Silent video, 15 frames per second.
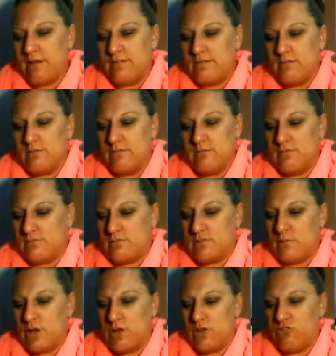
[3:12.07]
doesn't
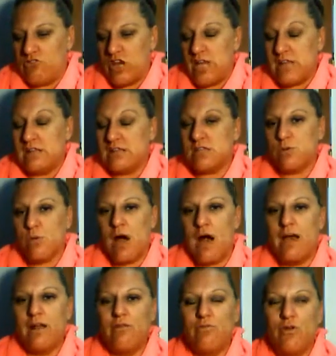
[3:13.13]
smell like chocolate. So
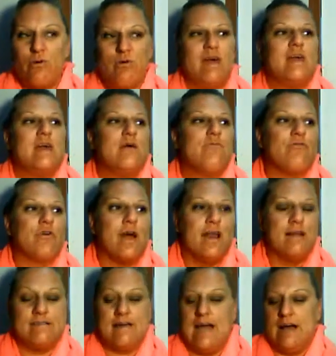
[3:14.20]
I don't know, and I keep
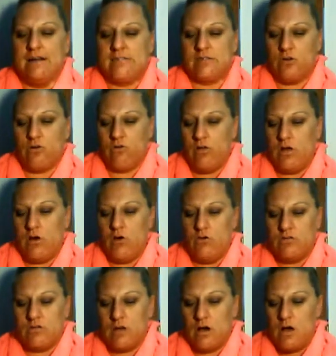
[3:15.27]
forgetting to ask the girl at
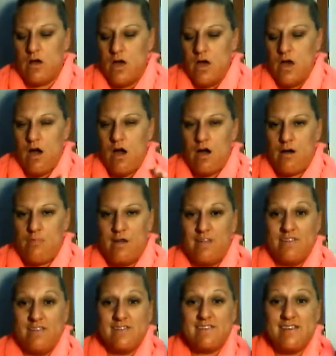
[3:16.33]
Ulta. Um,
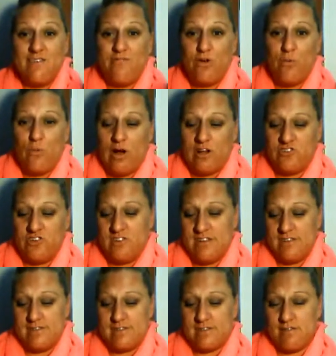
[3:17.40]
and Lindsay, if you're watching
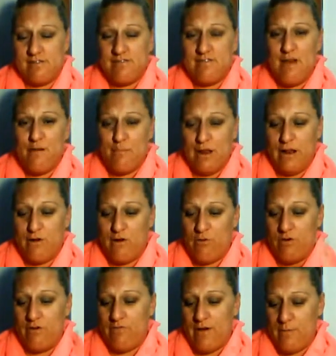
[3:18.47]
this, let me
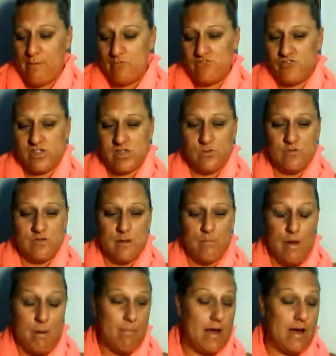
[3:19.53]
know if I'm just losing
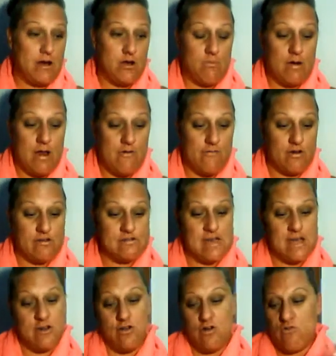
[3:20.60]
my mind or whatever, because
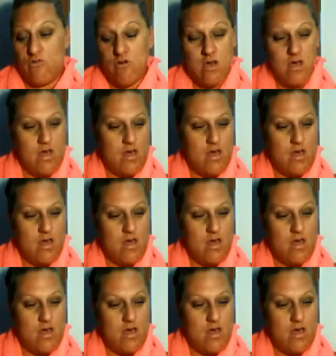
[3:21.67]
I know